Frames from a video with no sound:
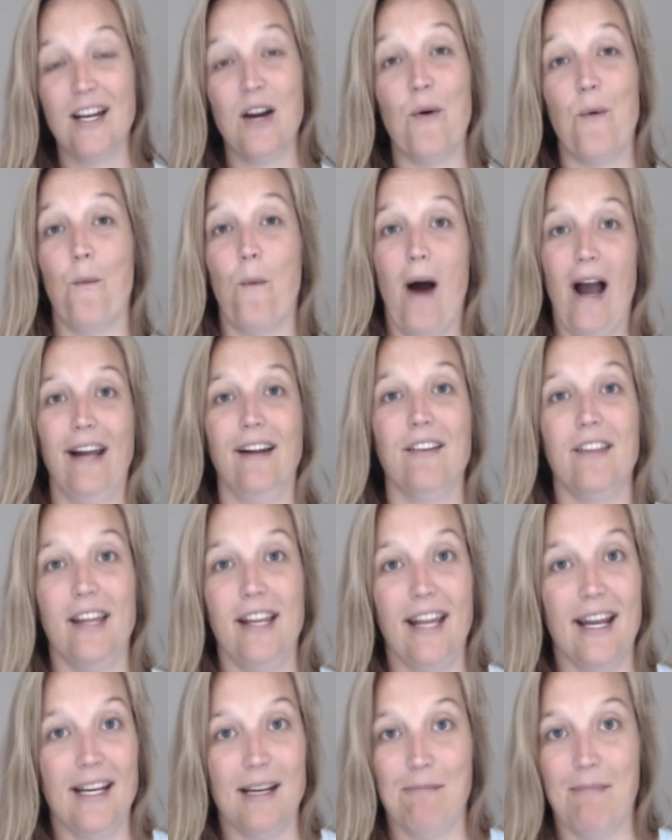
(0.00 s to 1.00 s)
Why are they
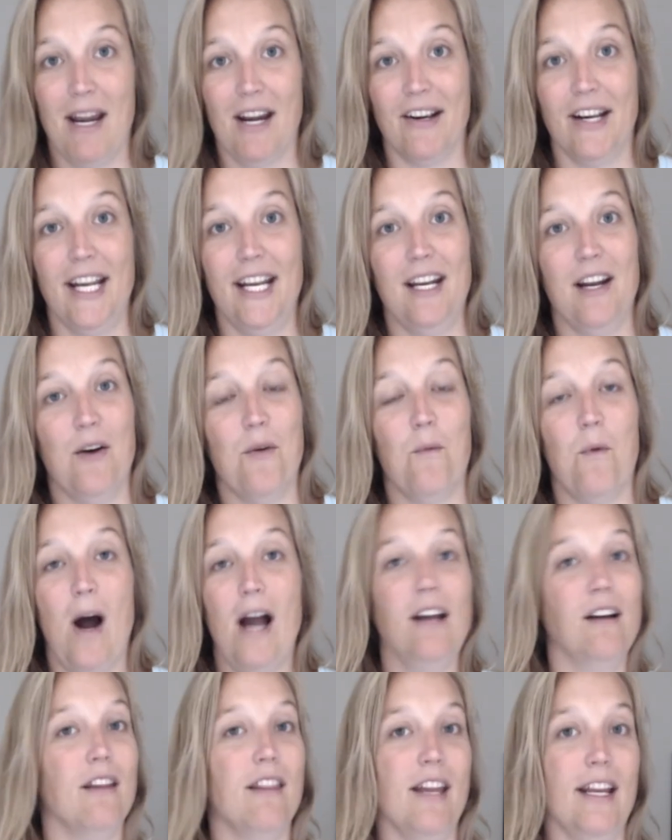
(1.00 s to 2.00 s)
getting married?
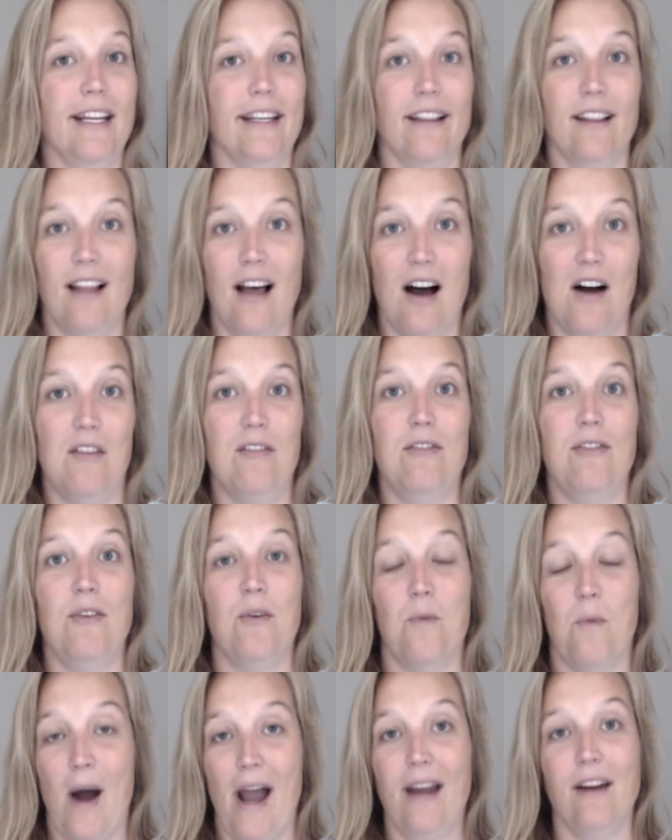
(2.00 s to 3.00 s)
Why are they in love?
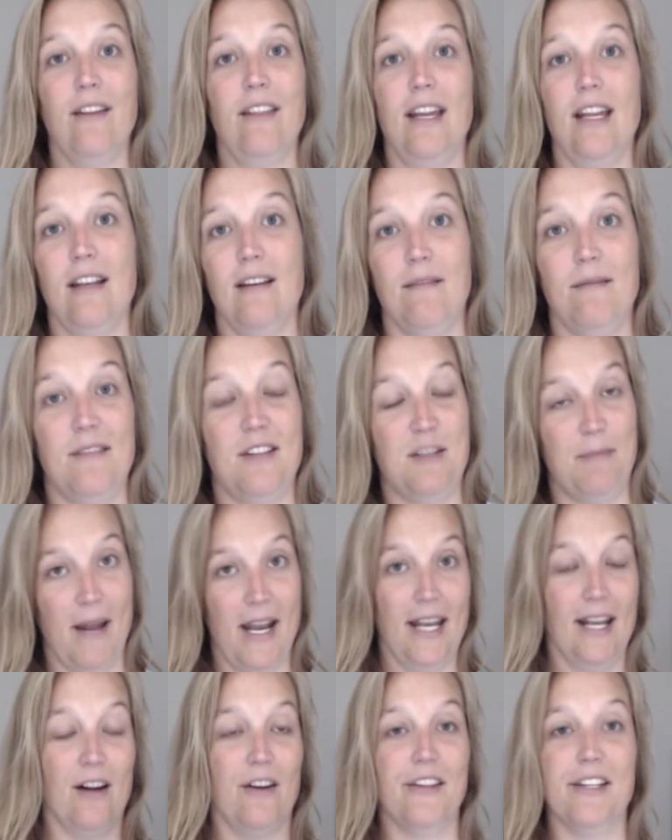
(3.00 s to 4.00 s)
Why are they
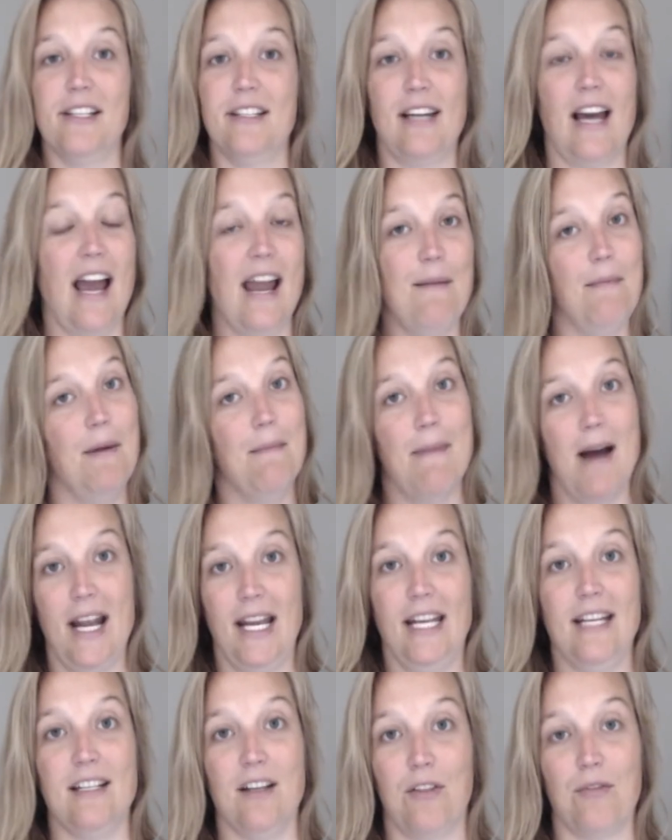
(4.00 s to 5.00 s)
spending all this time and
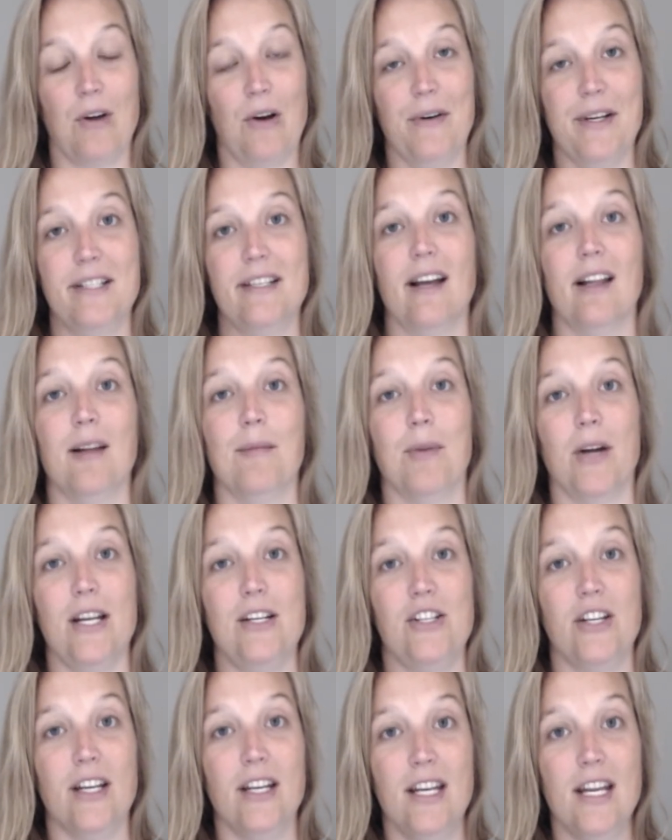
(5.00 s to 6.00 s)
money to throw a
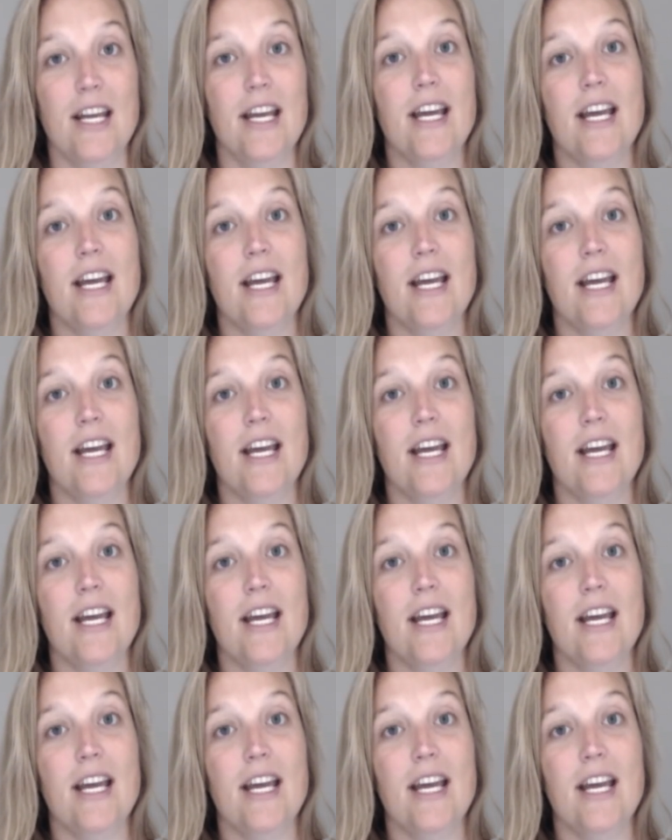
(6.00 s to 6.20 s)
celebration?